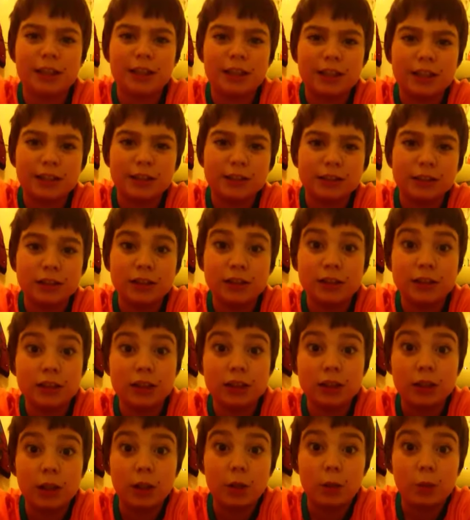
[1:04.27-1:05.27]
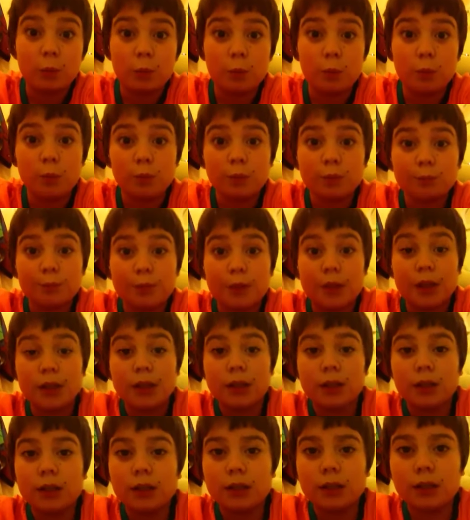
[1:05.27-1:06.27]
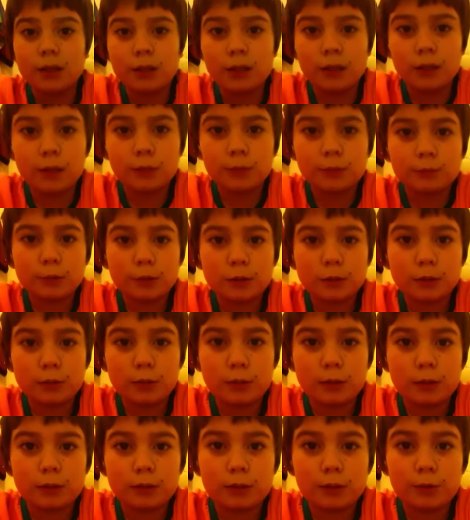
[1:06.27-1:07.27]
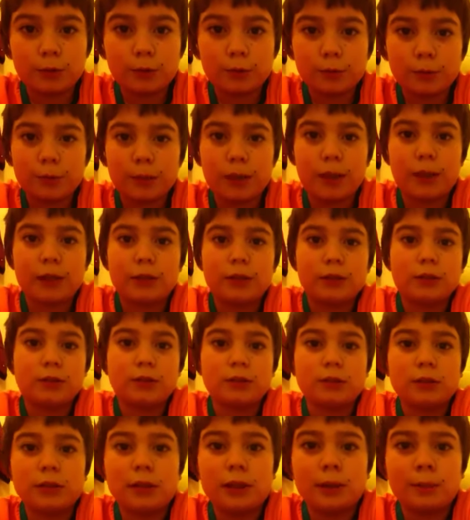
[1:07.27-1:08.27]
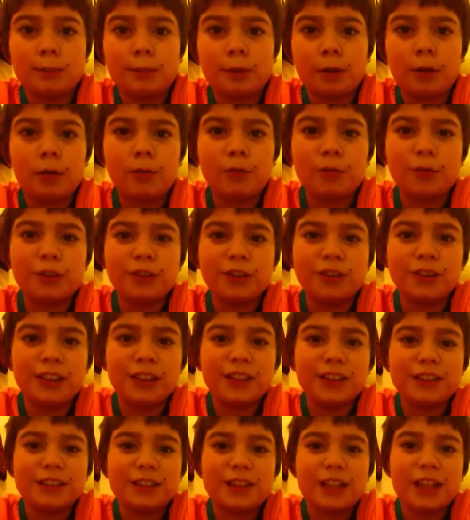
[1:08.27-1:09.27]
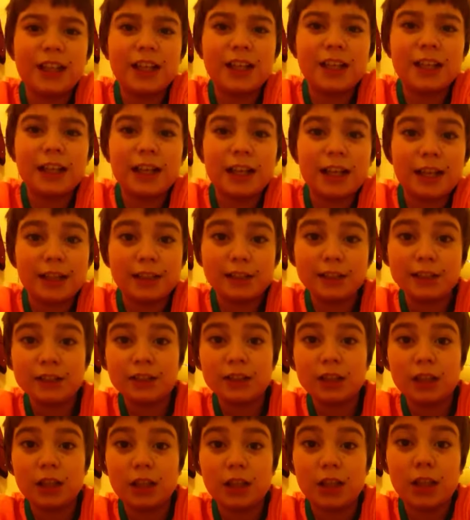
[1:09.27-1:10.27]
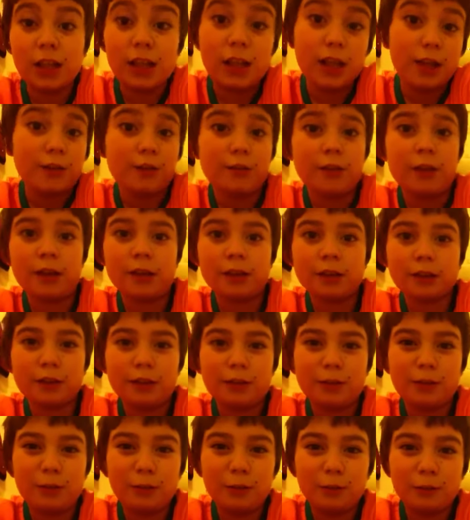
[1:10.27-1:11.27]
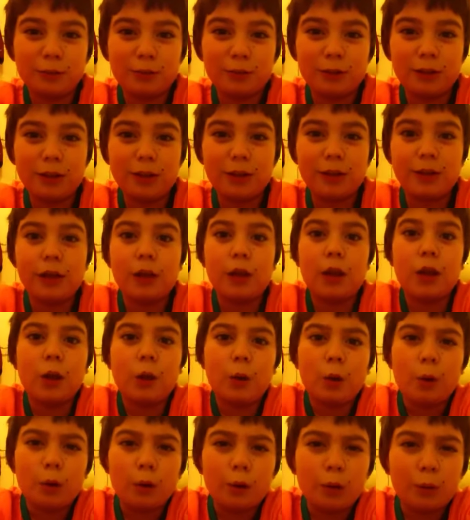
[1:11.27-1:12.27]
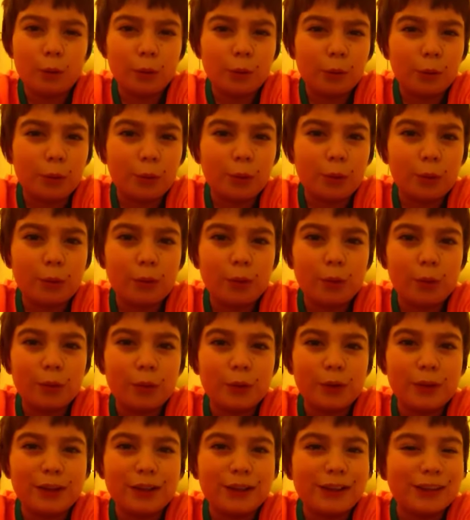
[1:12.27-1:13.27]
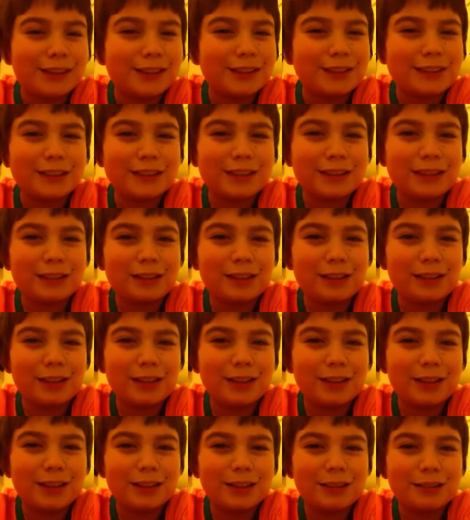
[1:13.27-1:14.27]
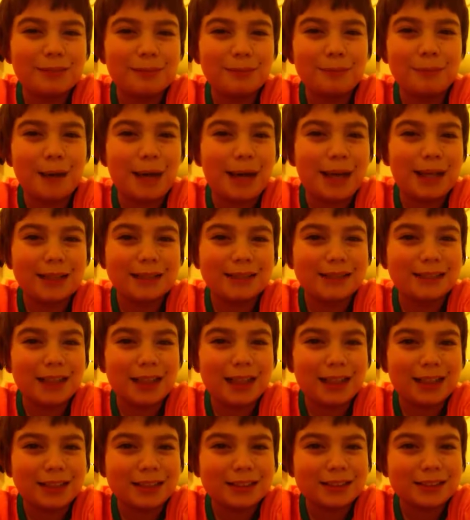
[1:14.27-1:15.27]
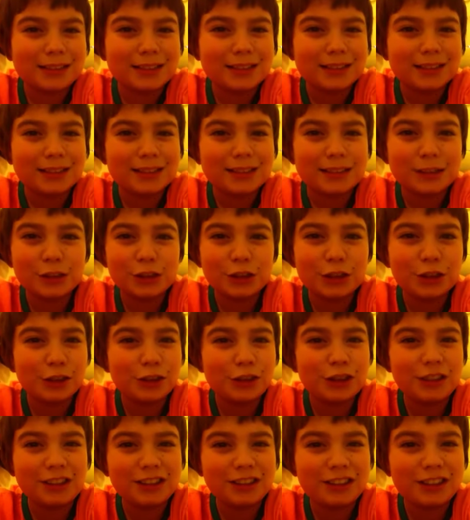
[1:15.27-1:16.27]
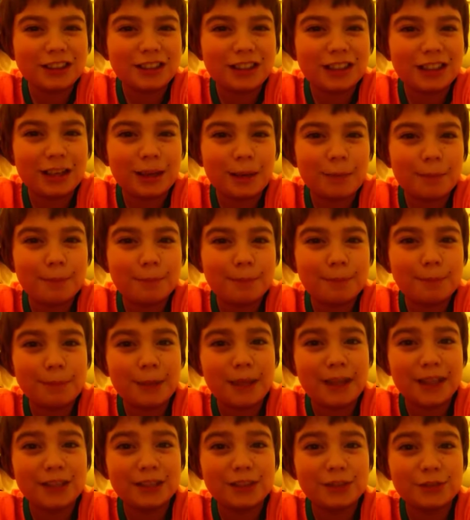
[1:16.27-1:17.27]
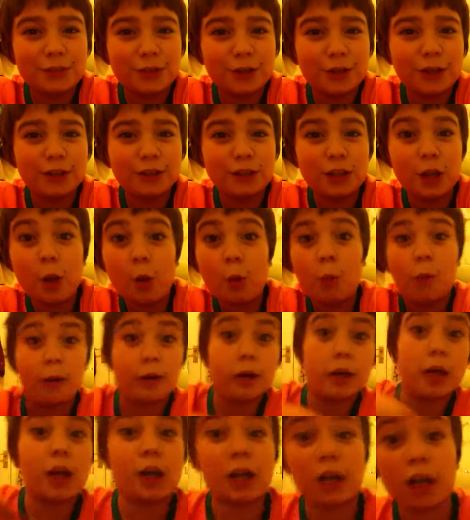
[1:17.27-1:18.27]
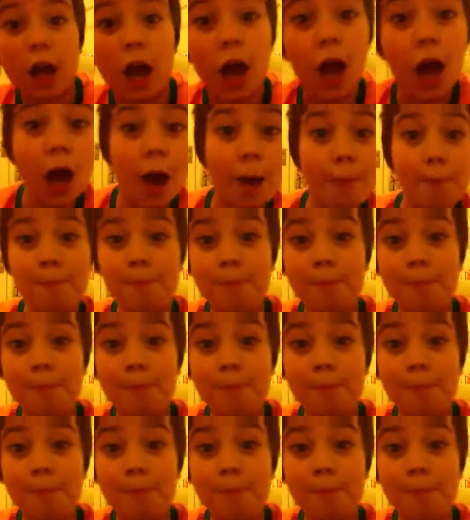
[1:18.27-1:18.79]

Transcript: and um, you're welcome for me answering that, port 1310, and if that girl uh, is, like, mad that she didn't get picked first, what, well, car,